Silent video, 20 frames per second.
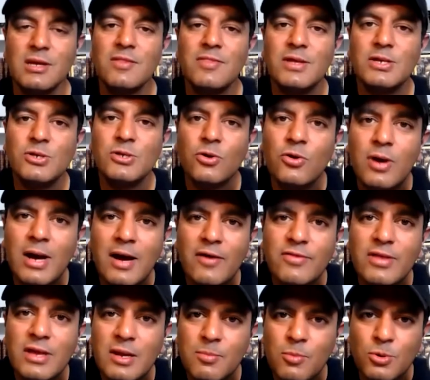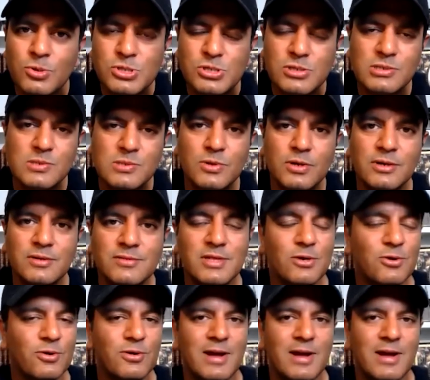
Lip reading: They don't know how their emotions work. They don't